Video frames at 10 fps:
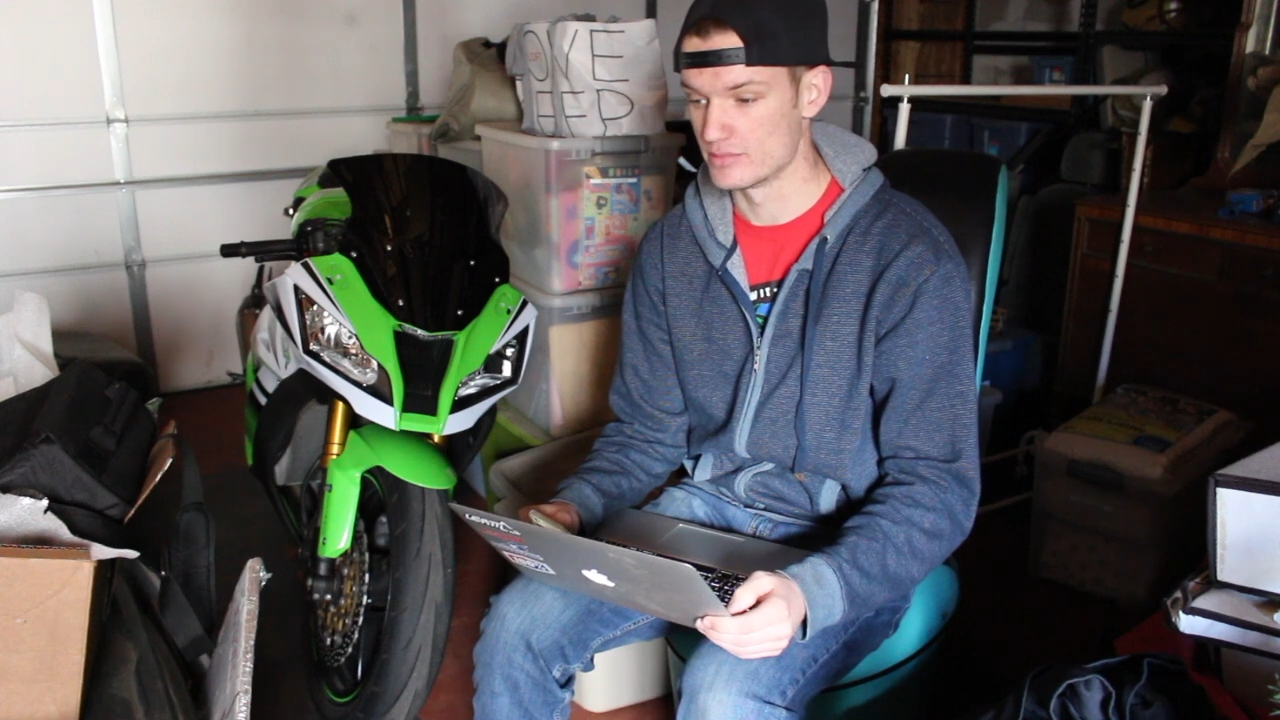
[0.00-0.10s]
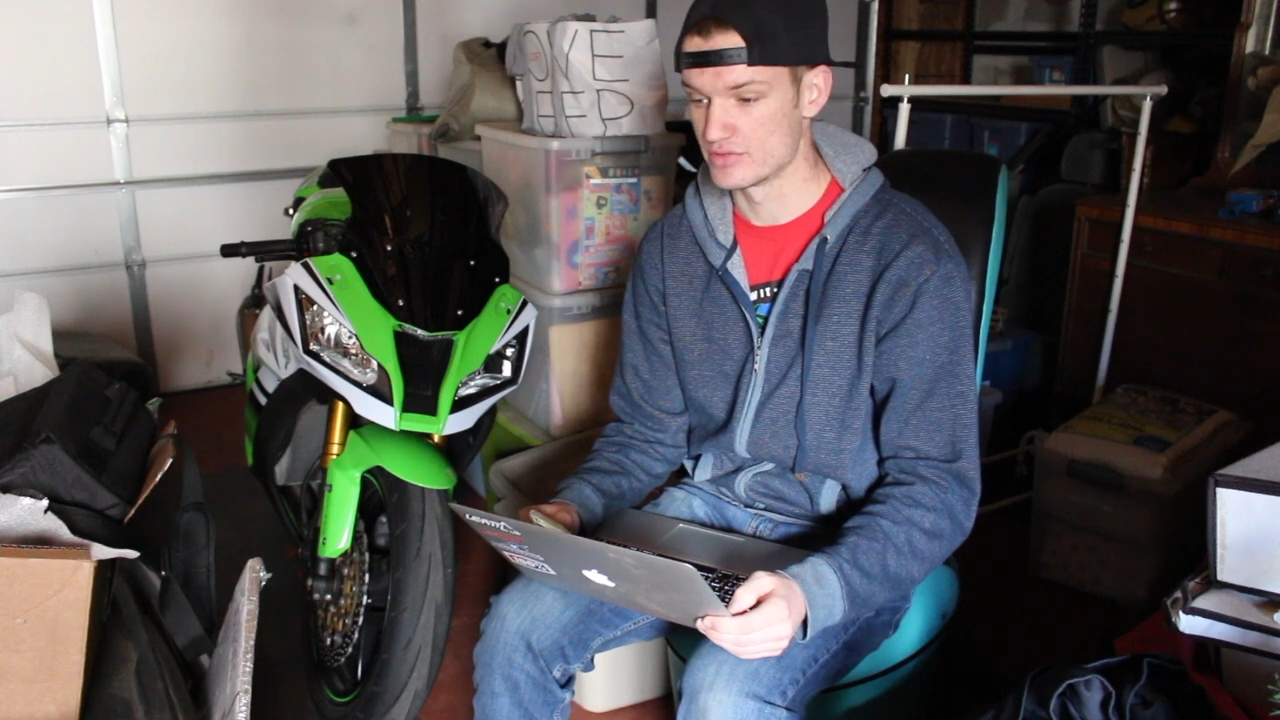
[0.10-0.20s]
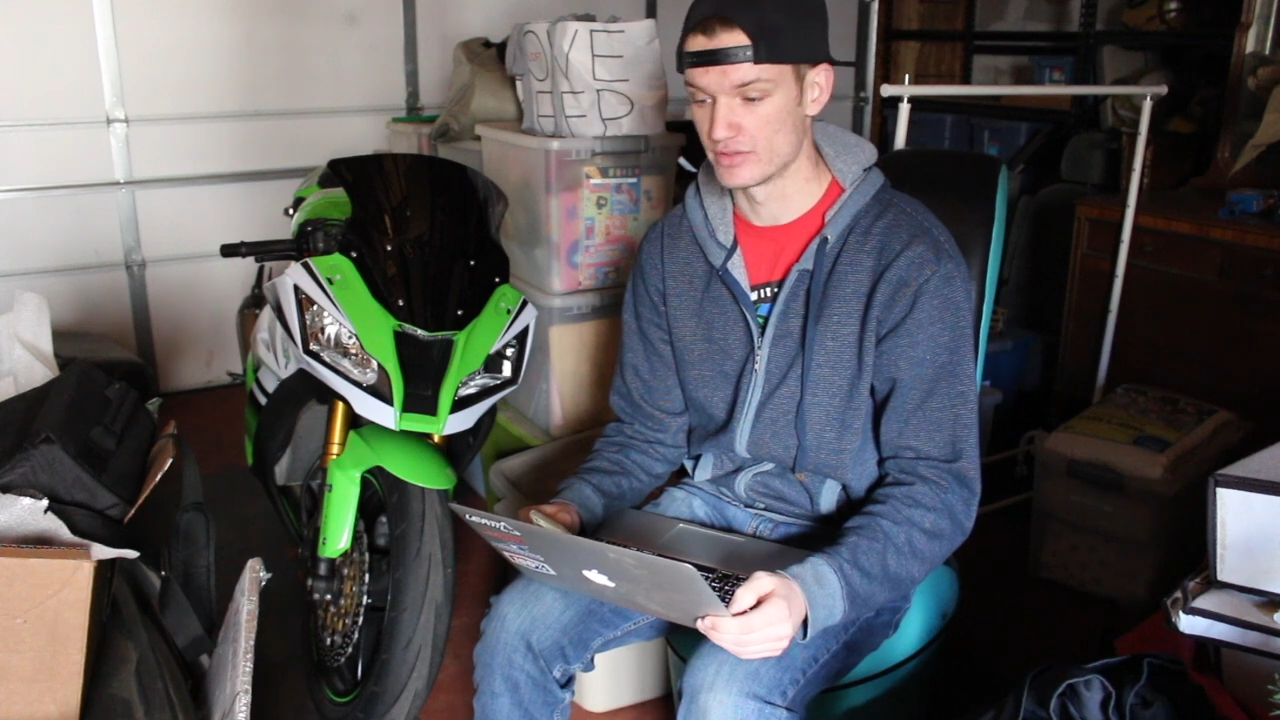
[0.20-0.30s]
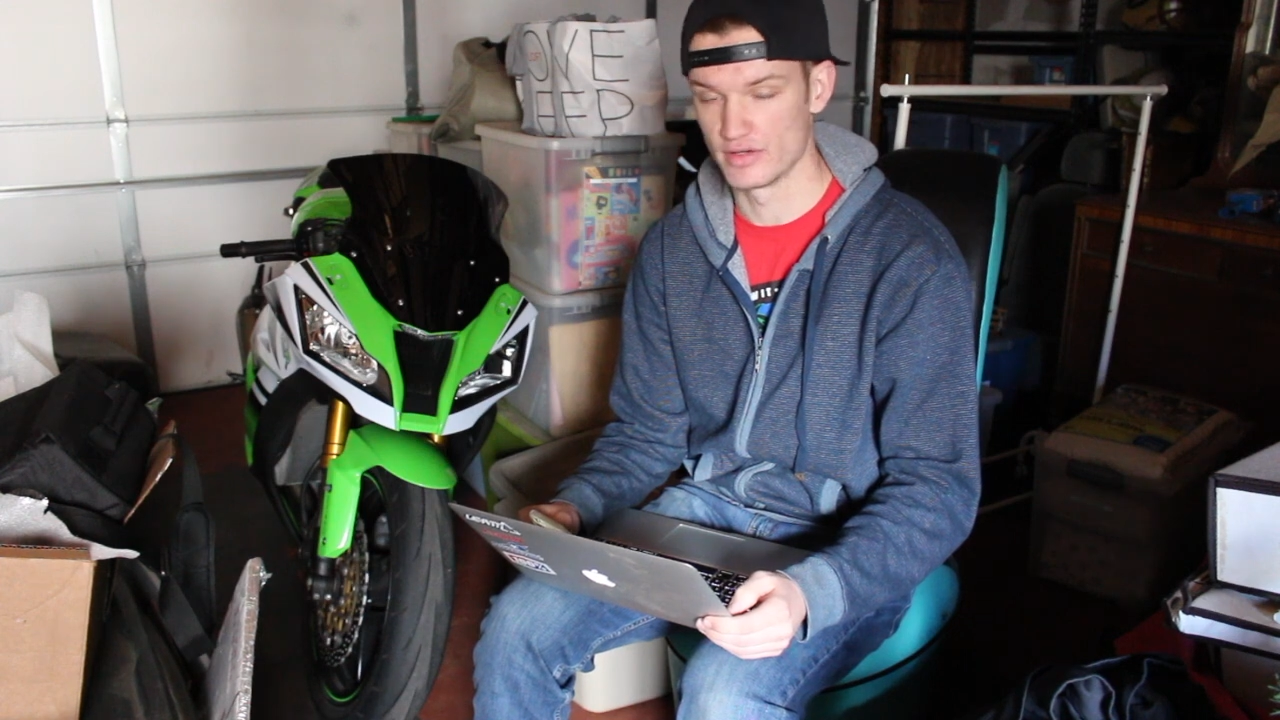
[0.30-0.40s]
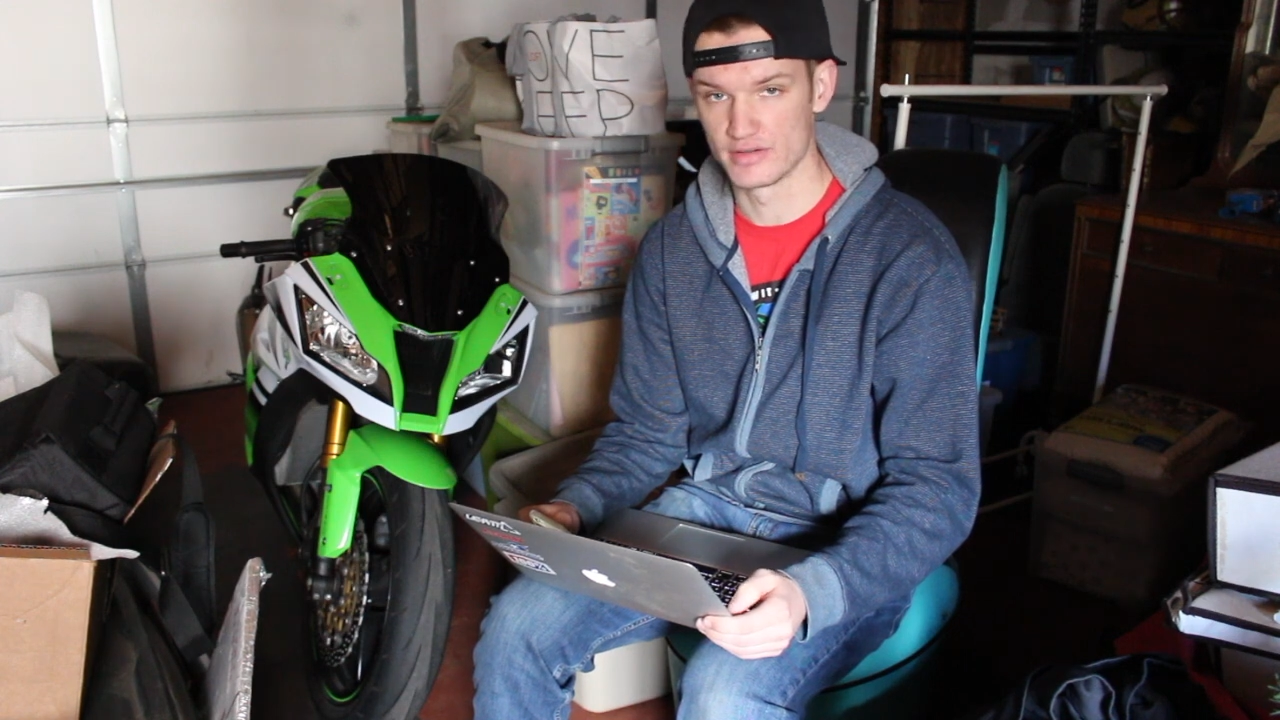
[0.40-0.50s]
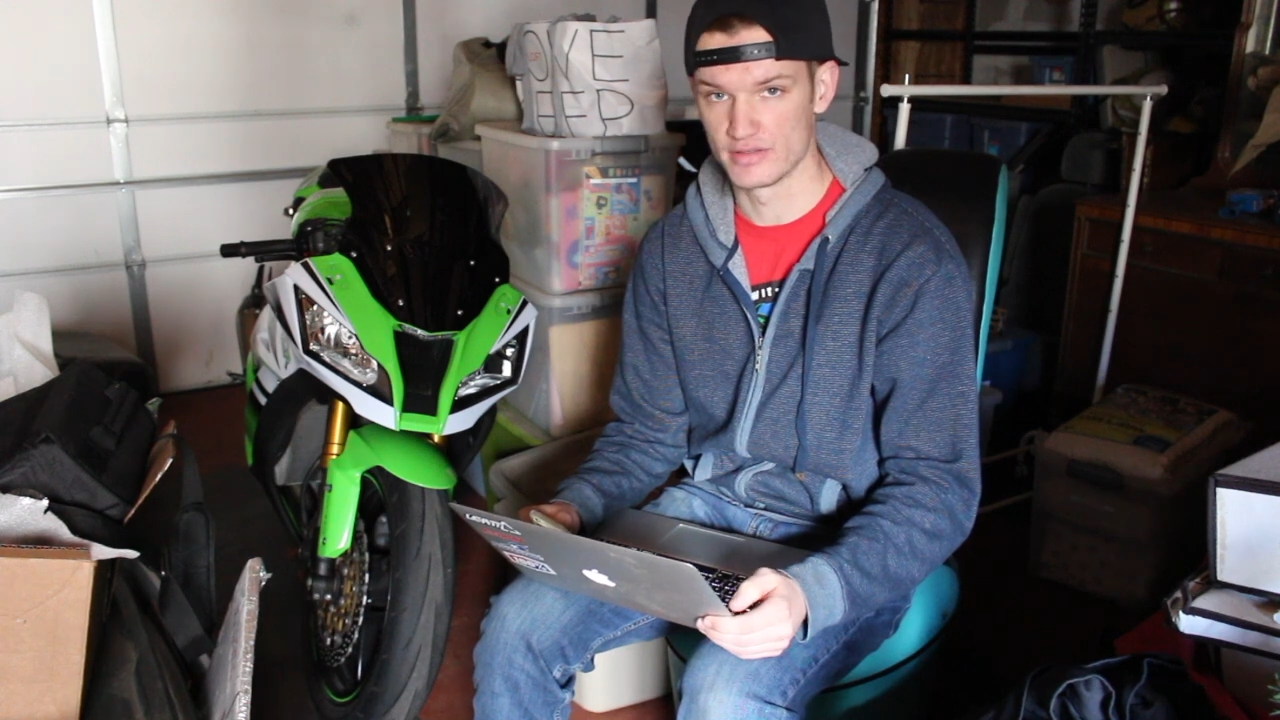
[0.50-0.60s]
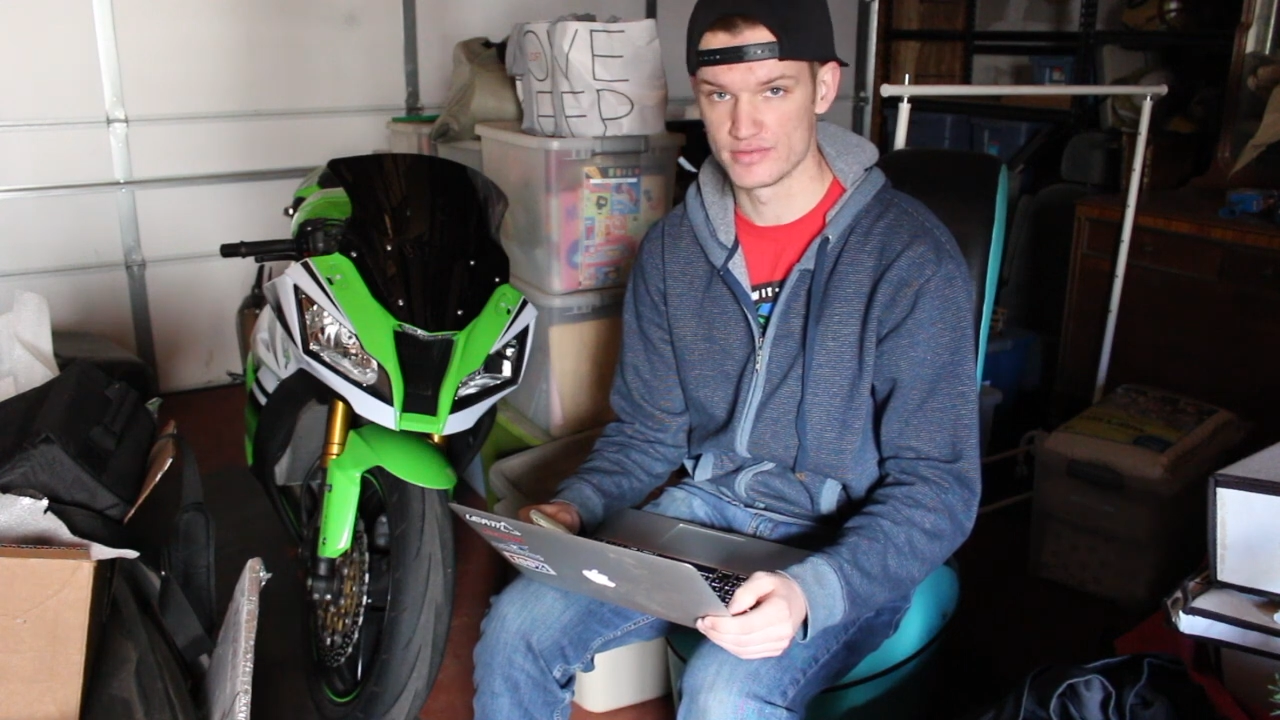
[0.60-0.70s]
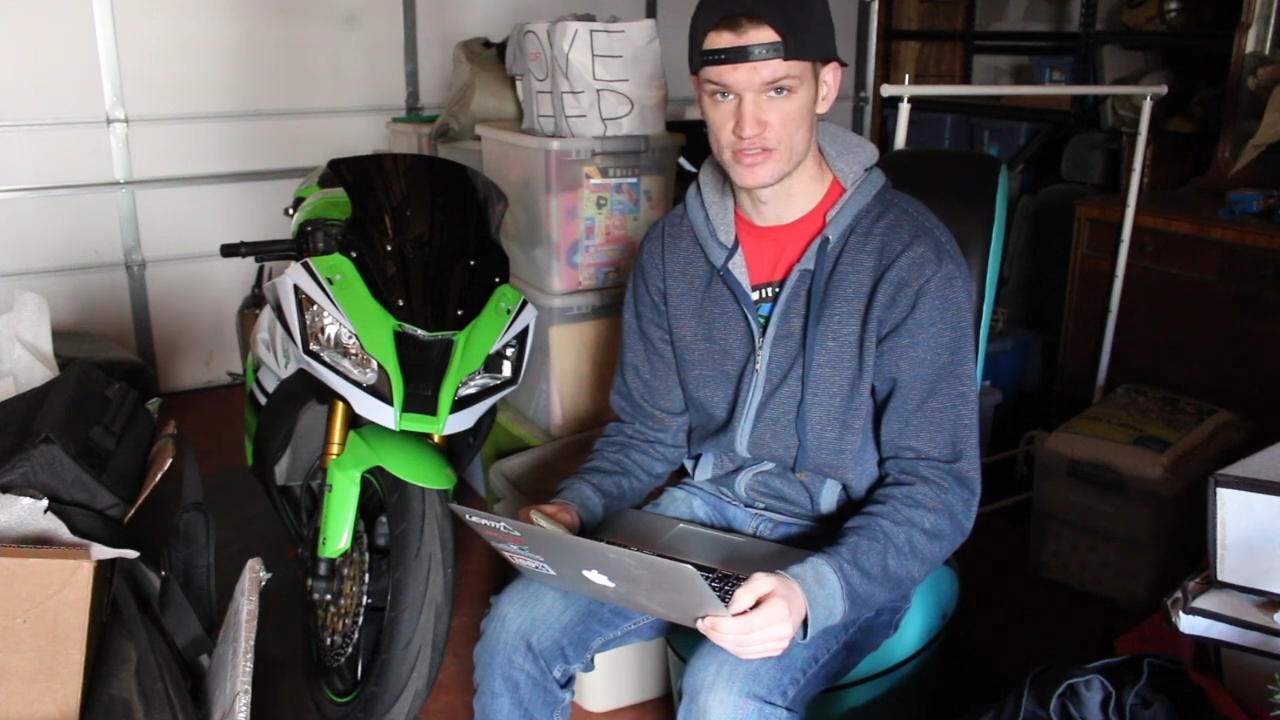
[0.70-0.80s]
So go give